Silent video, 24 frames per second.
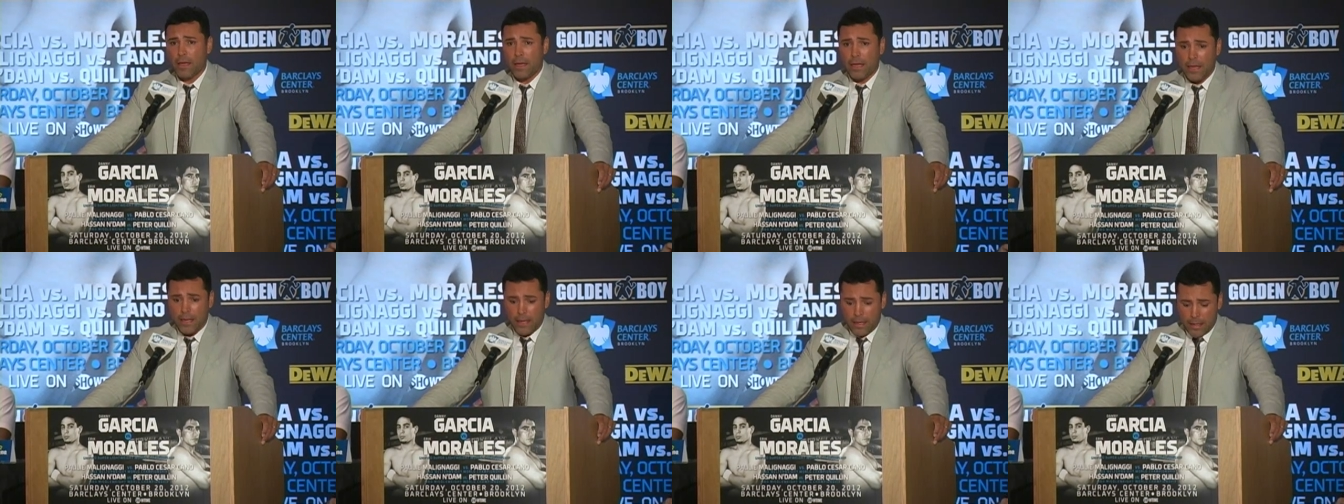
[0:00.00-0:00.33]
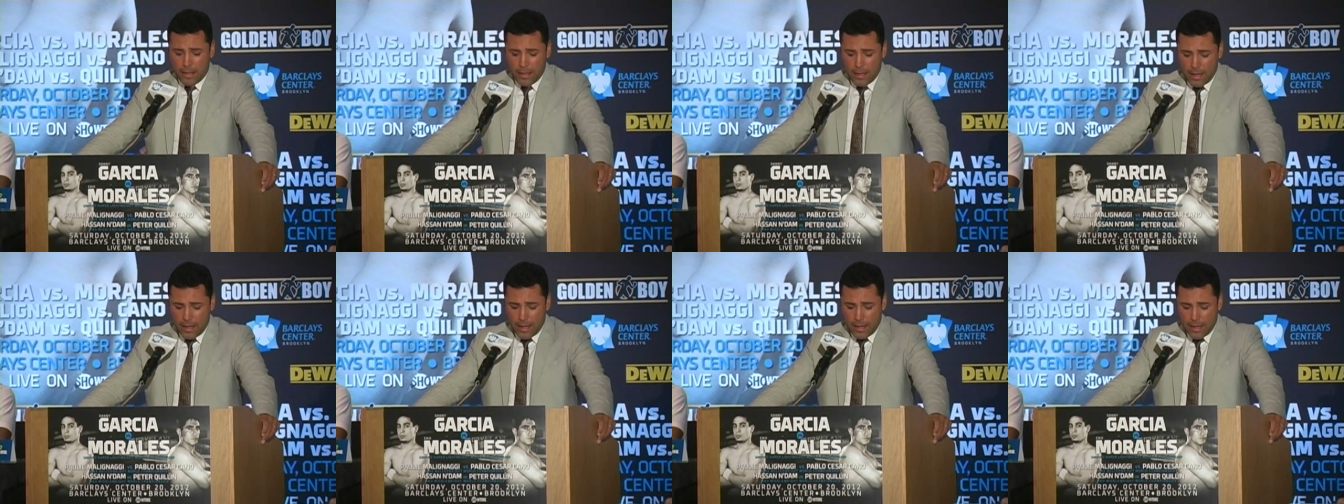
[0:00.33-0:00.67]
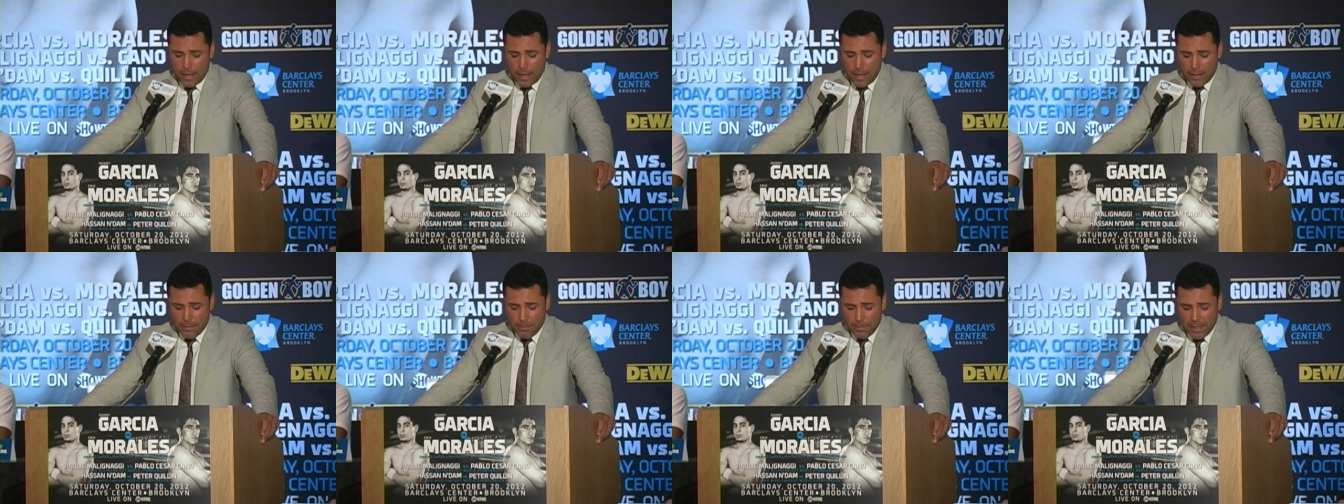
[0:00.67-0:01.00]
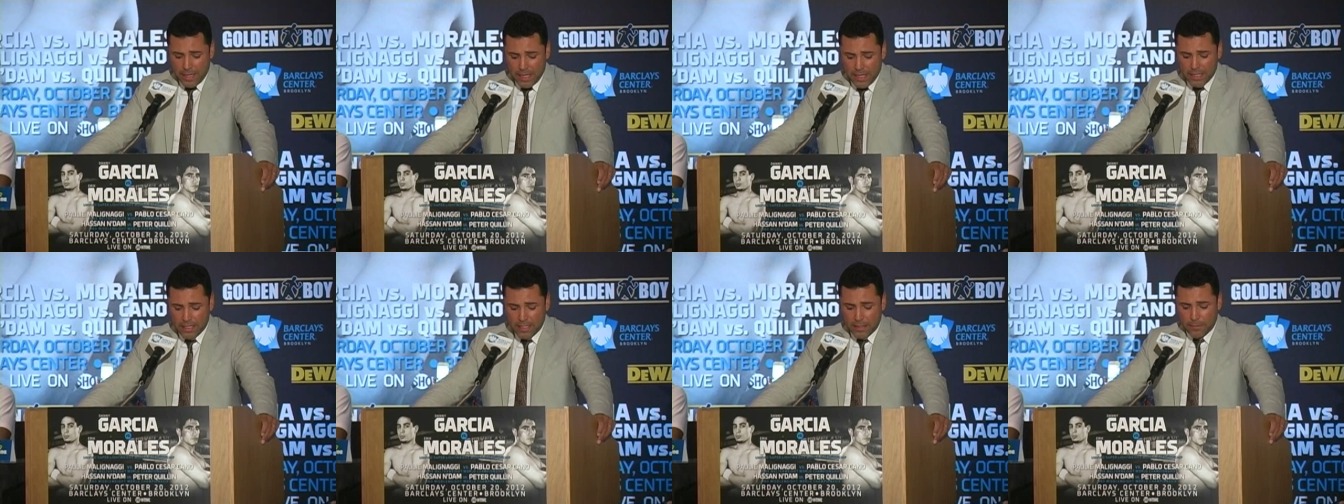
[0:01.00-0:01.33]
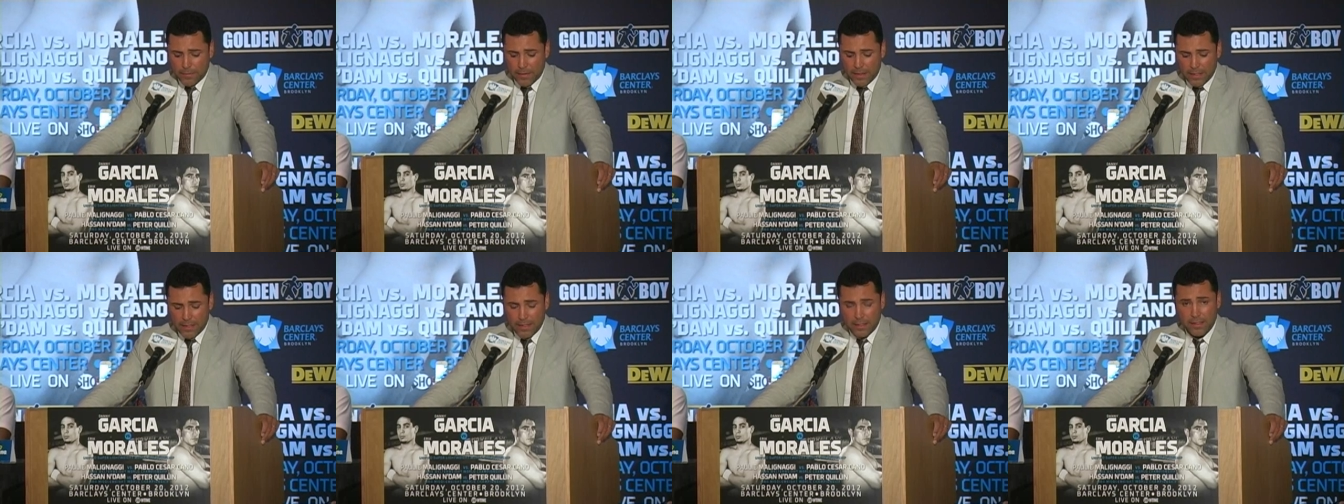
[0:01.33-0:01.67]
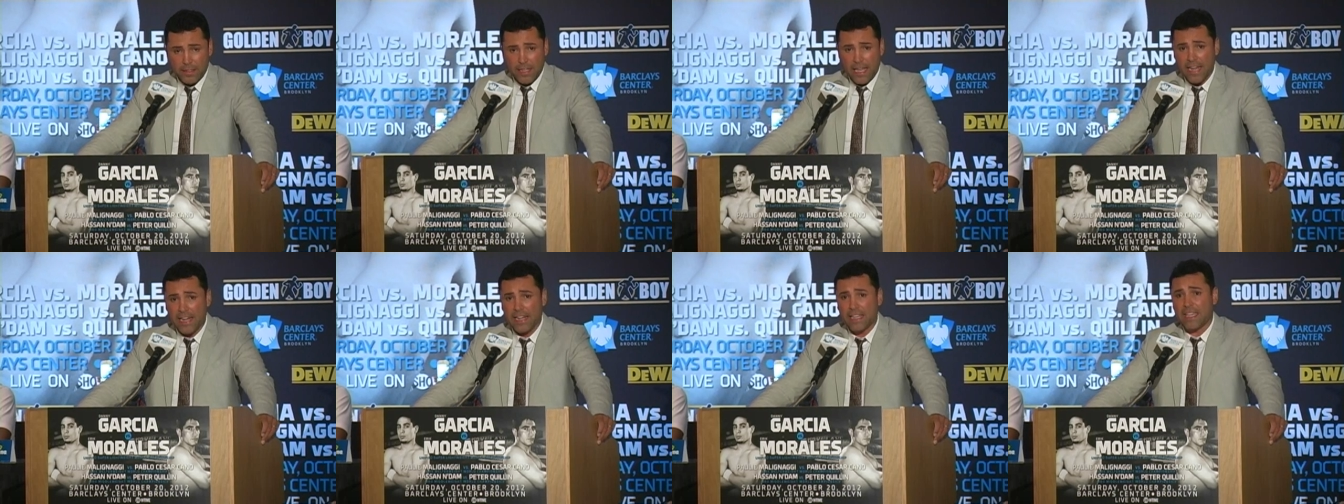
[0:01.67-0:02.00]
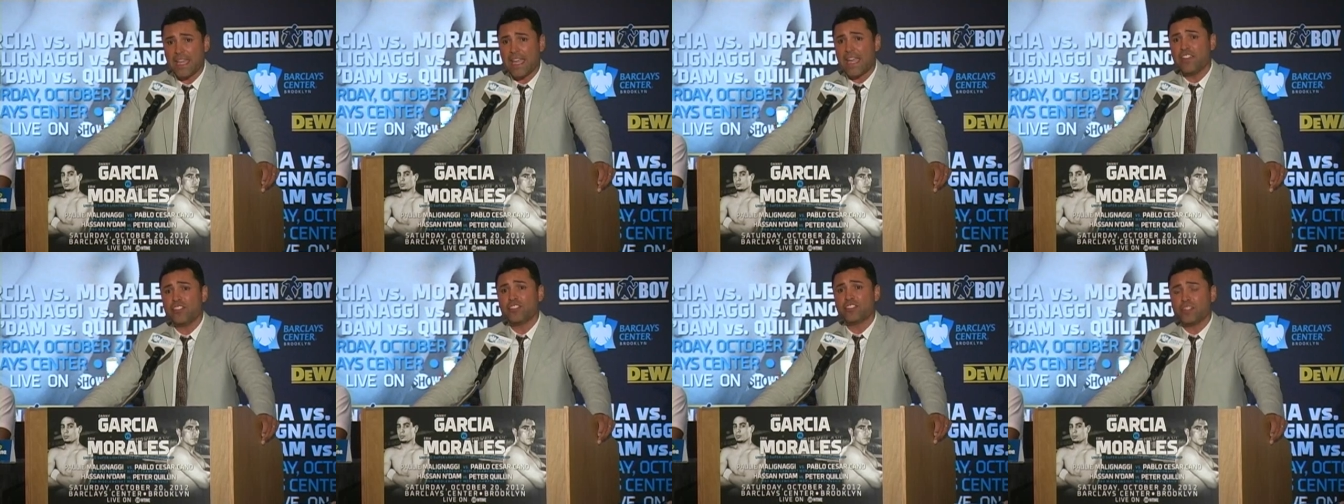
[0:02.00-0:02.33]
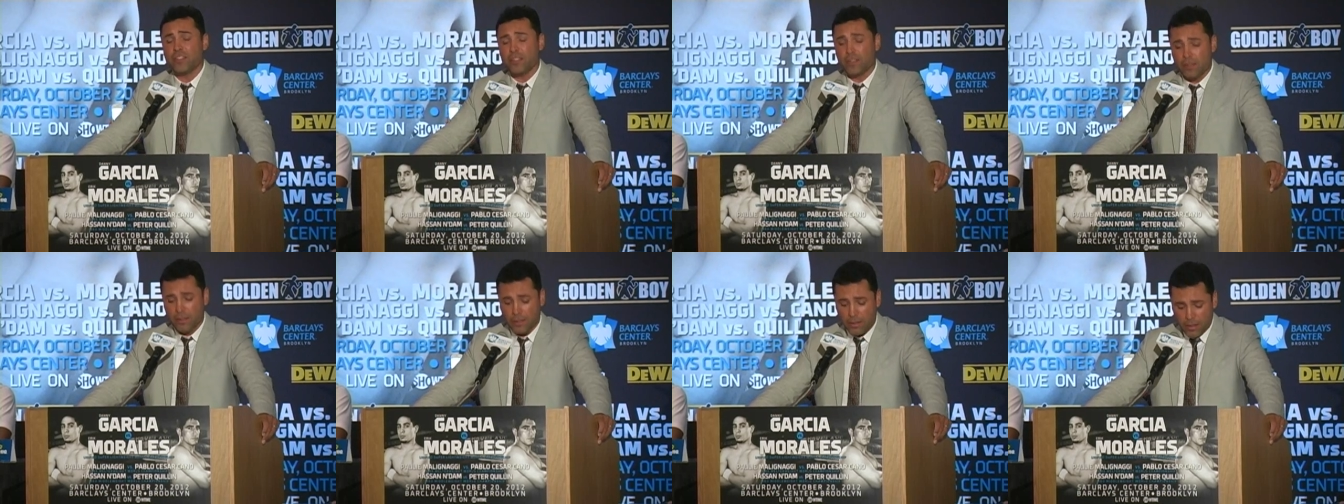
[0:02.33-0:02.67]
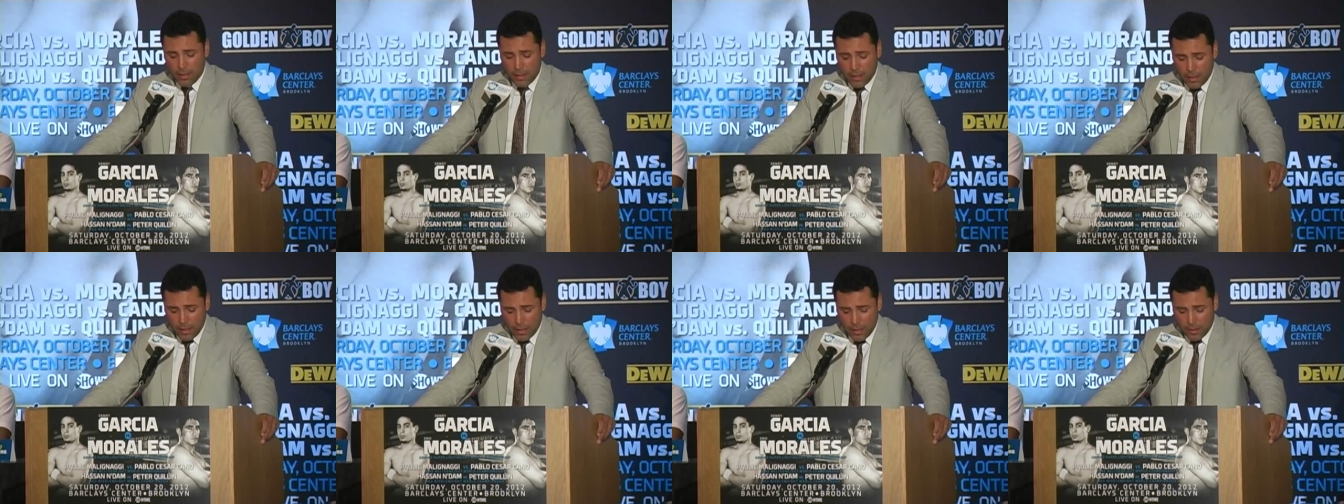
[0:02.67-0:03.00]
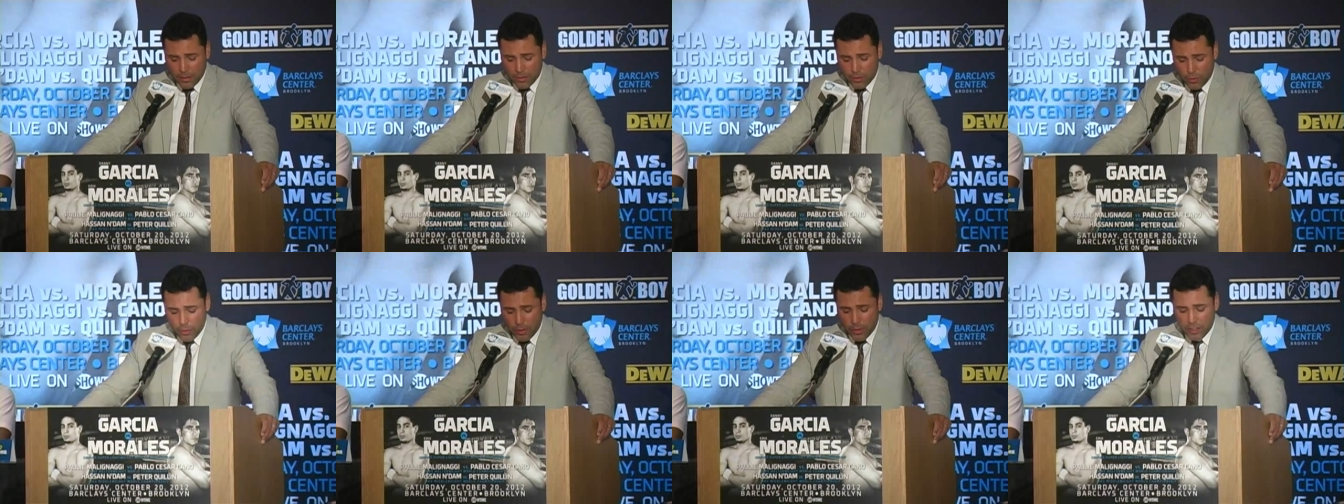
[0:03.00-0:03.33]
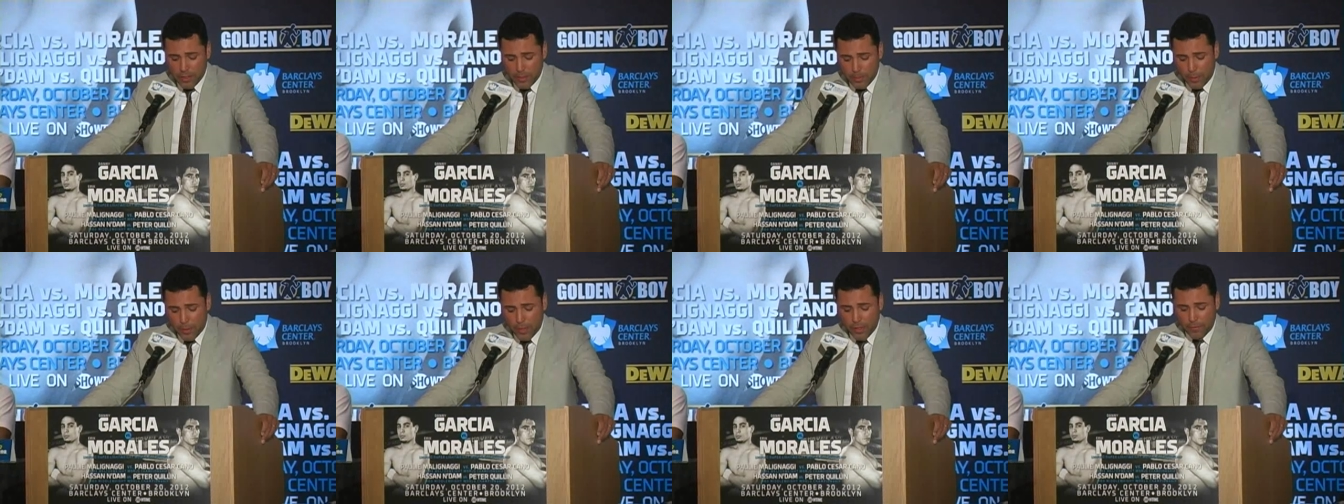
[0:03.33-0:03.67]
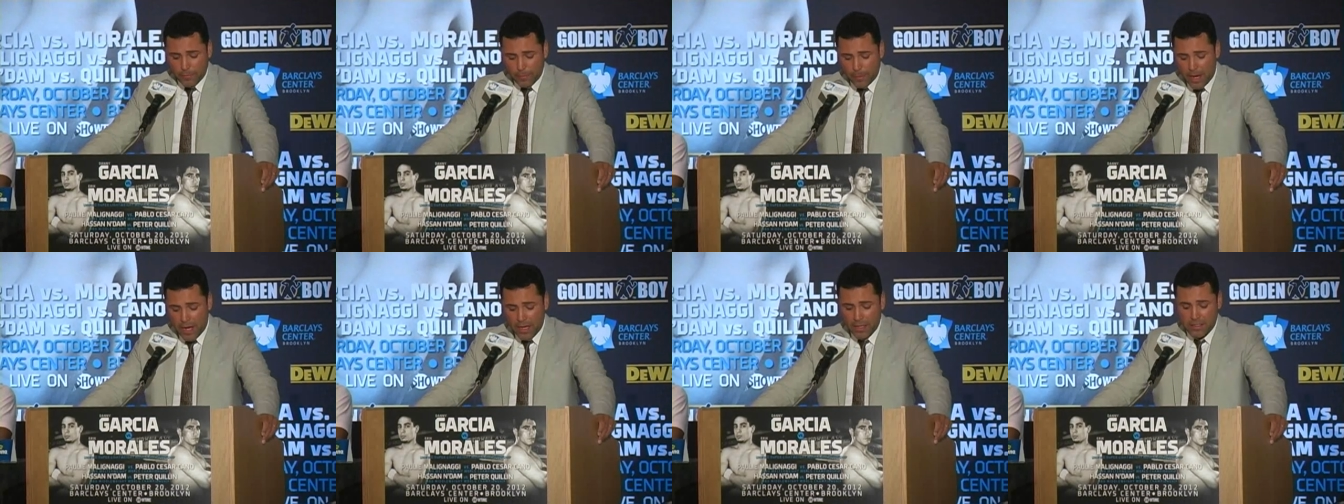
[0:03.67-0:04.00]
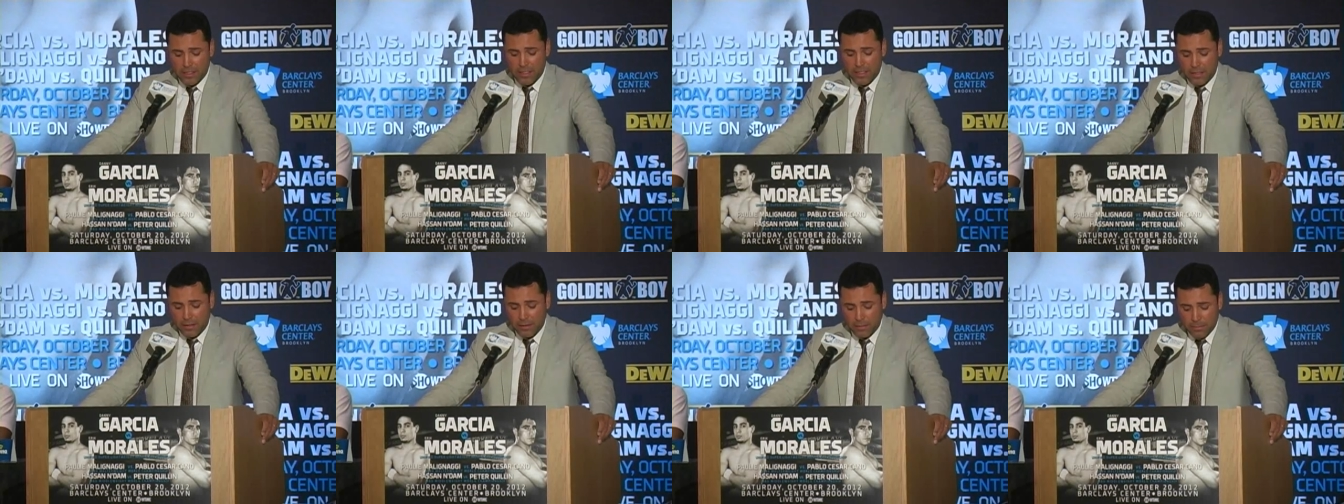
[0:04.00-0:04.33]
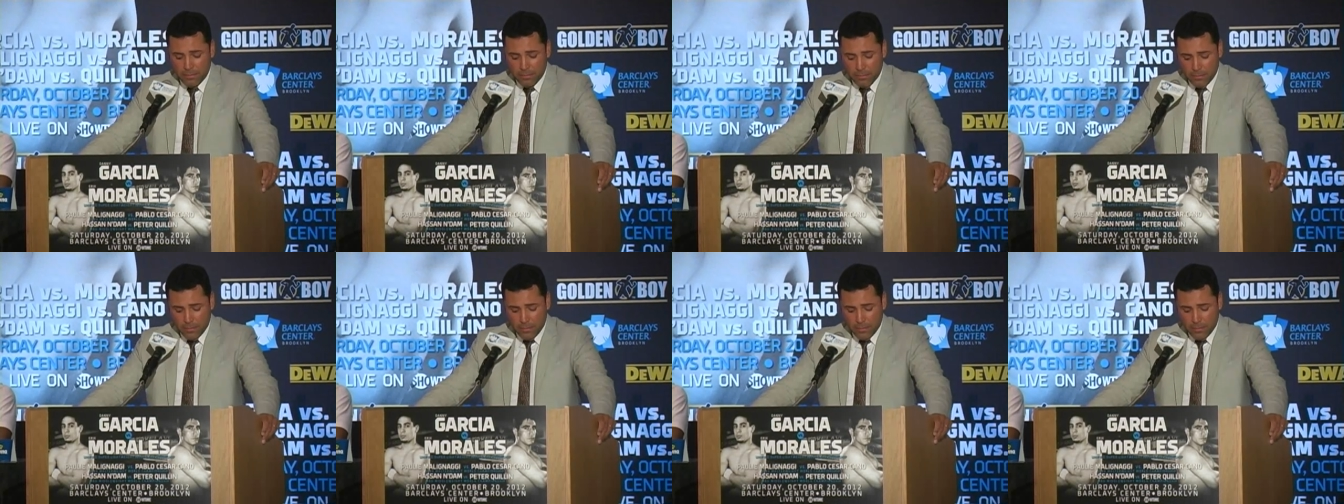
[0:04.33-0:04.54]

and because of his dedication to the sport of boxing.